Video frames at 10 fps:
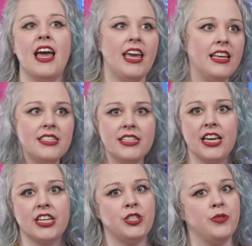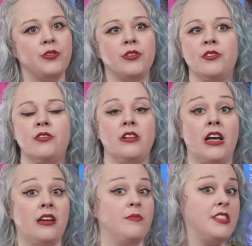asexual,
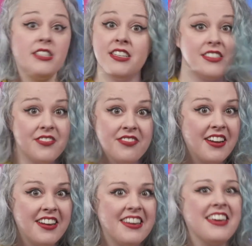schizophrenic